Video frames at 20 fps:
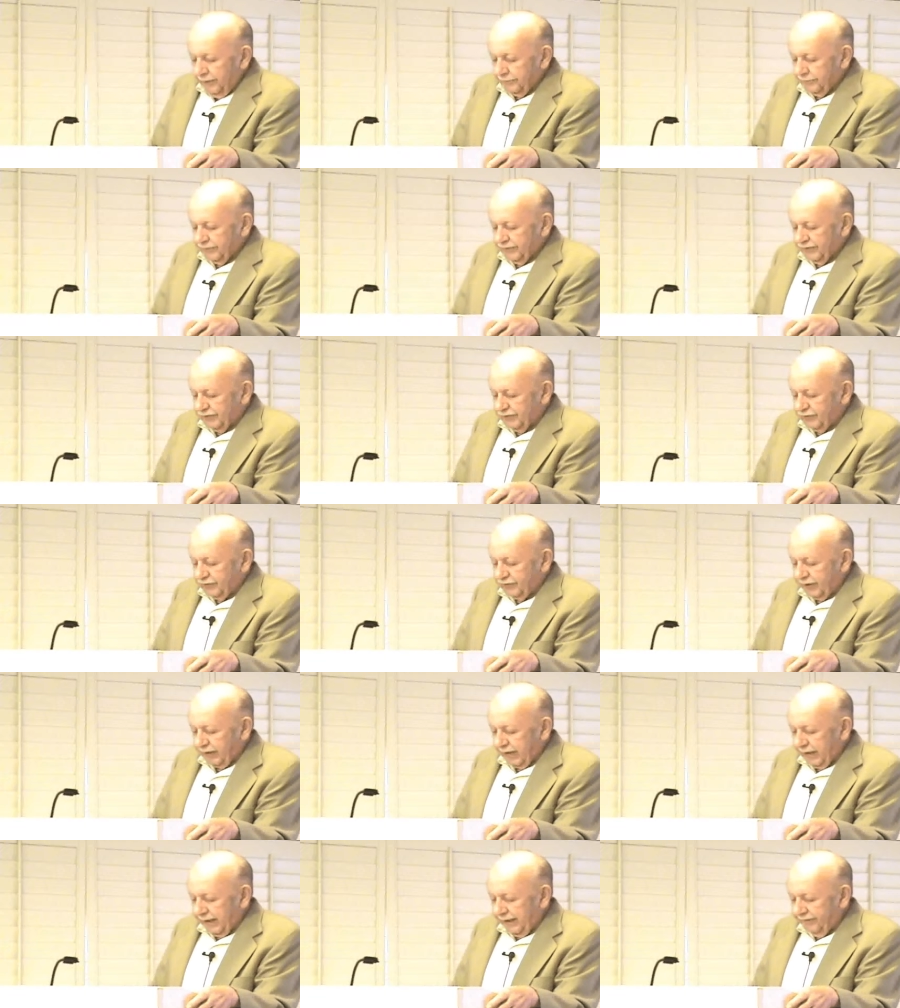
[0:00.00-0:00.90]

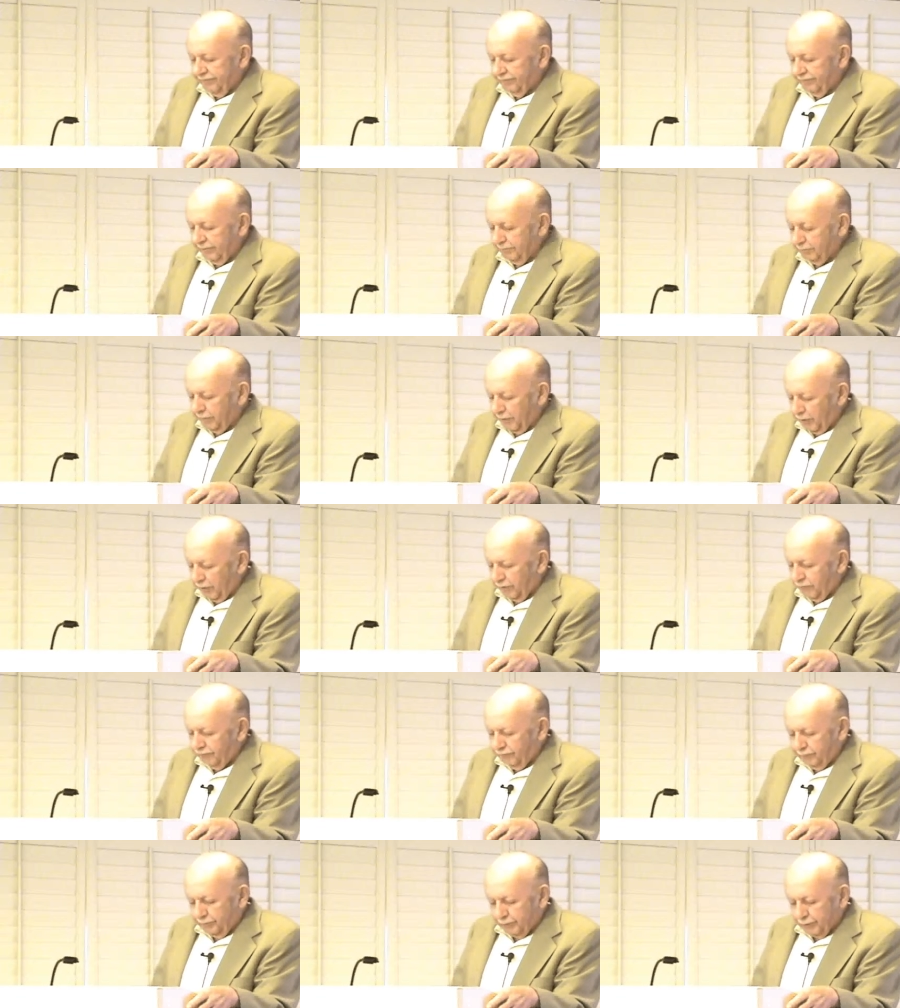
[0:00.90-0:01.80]
described
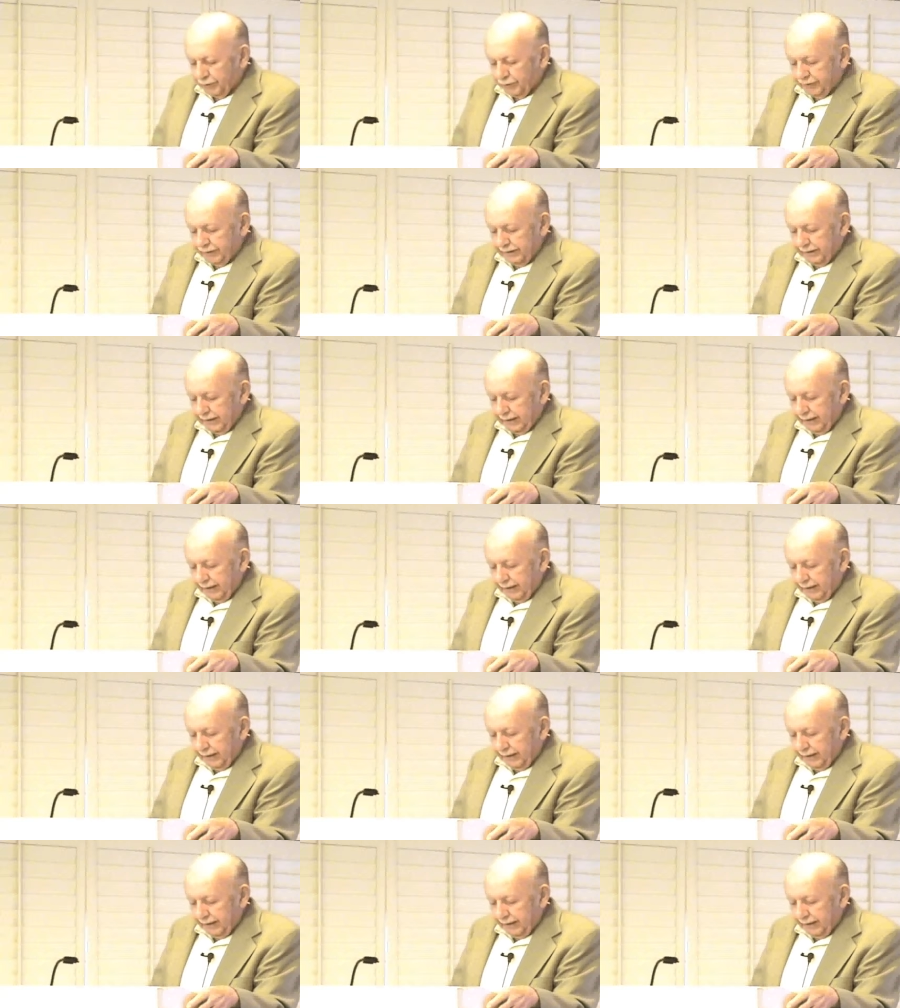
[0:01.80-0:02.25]
above, but it